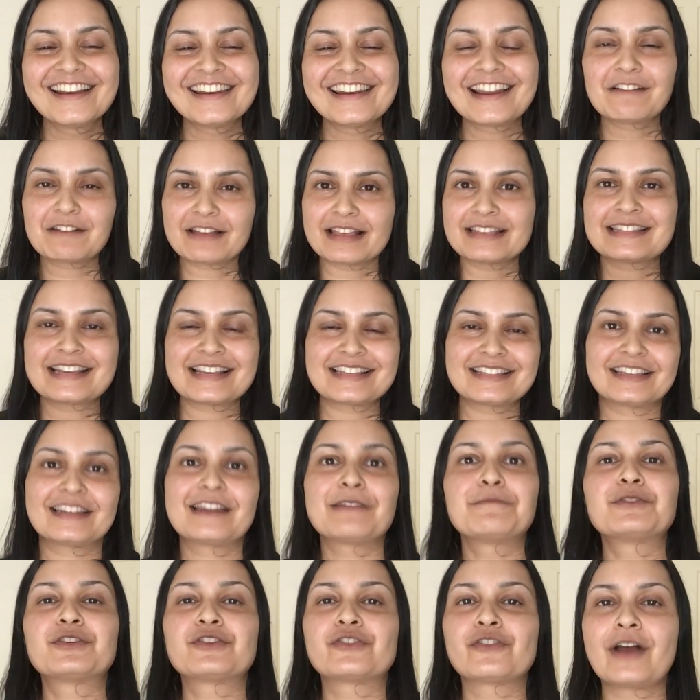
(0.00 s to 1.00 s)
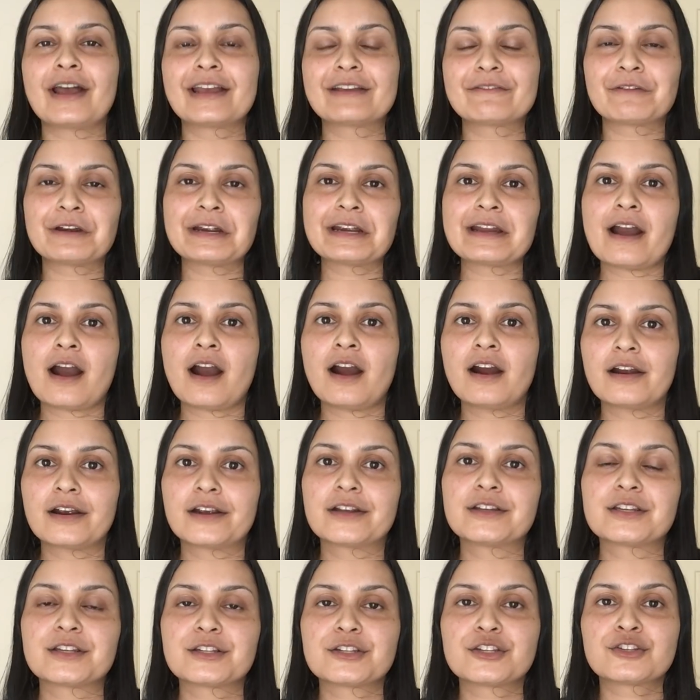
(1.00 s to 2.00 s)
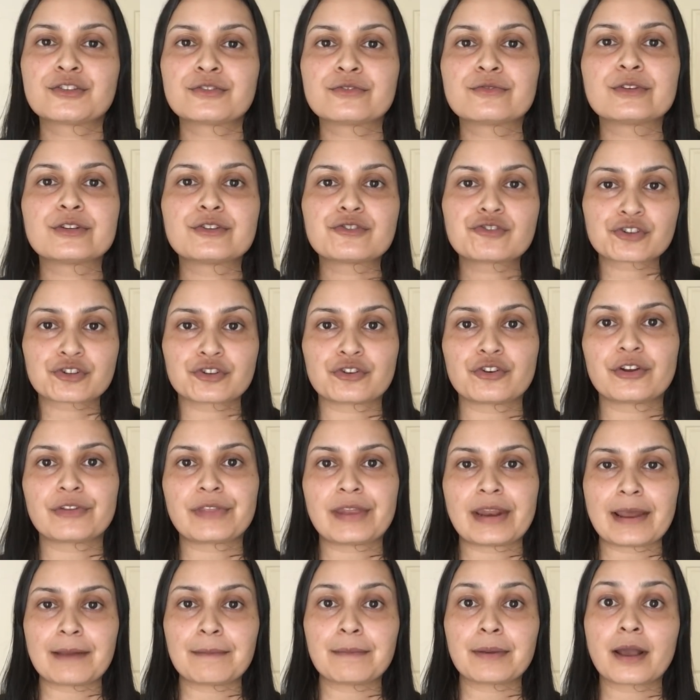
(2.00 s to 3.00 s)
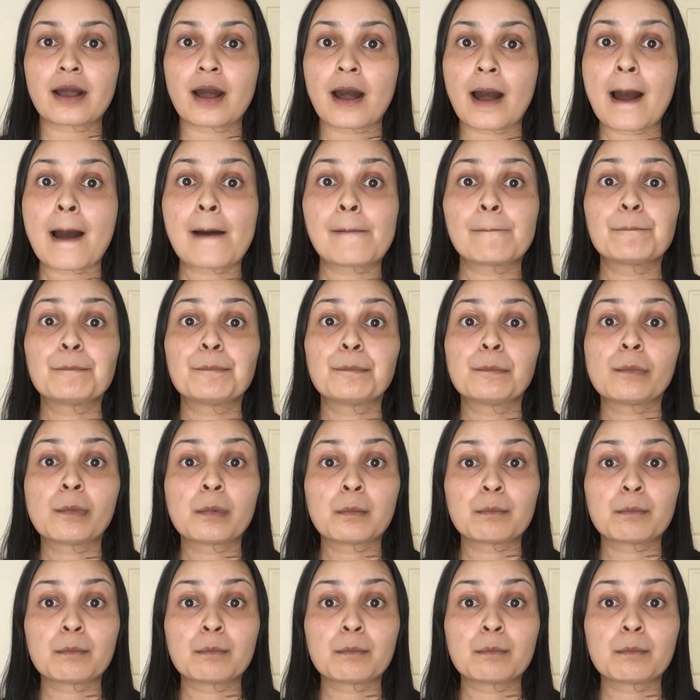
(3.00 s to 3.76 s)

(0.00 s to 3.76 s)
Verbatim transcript: now, as I said, I'm trying very hard to ensure that I become